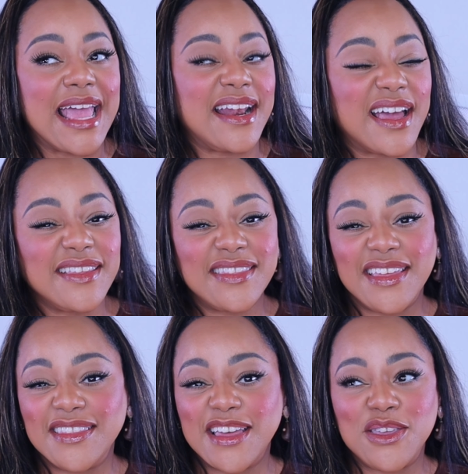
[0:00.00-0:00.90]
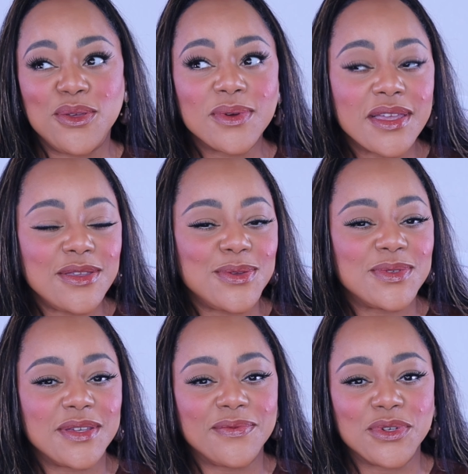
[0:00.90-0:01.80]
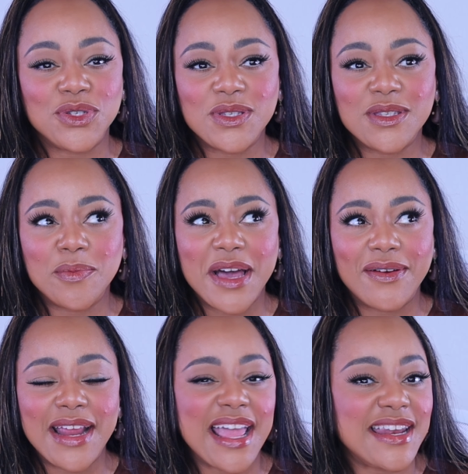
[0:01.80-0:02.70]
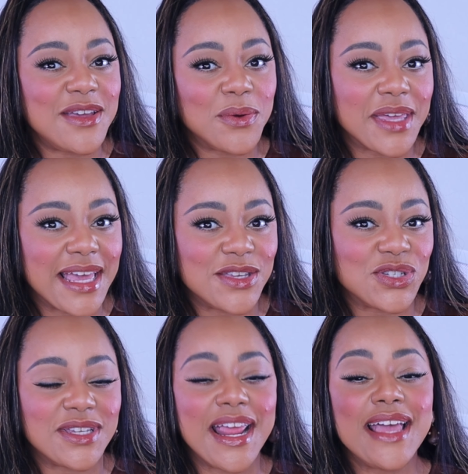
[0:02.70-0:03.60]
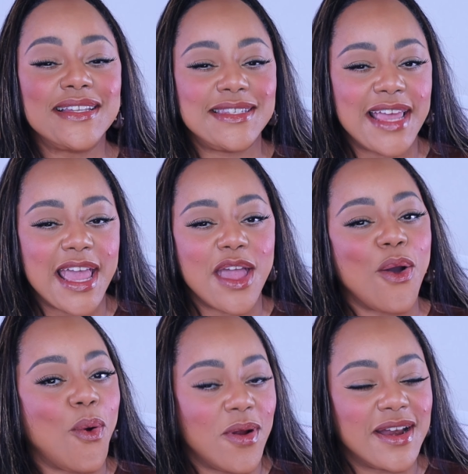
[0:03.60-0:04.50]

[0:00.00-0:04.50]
and I think that you can use it for just about any occasion, day or